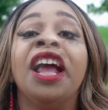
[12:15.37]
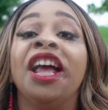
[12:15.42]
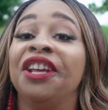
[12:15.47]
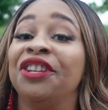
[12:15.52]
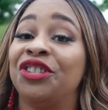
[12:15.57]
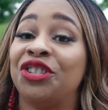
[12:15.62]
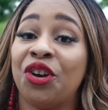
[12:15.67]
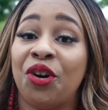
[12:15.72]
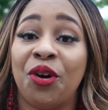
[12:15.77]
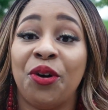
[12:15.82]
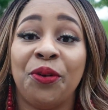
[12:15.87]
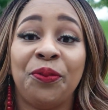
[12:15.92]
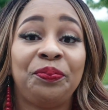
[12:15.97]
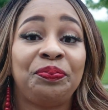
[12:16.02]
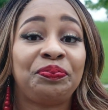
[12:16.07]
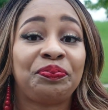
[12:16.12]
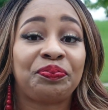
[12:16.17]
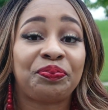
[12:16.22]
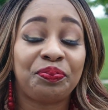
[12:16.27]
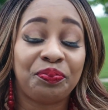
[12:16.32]
So
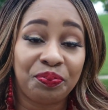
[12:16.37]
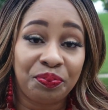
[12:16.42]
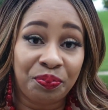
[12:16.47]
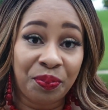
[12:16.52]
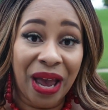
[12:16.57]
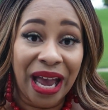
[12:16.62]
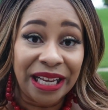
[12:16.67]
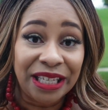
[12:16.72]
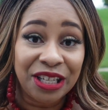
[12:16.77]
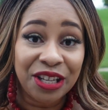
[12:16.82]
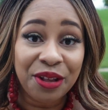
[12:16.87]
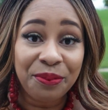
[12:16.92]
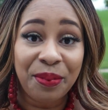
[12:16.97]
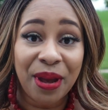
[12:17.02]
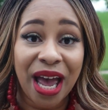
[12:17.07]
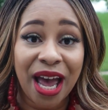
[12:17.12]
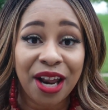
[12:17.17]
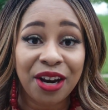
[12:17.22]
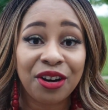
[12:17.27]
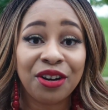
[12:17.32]
back to the
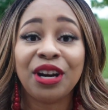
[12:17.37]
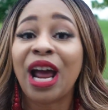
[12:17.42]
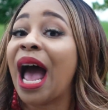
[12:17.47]
pattern,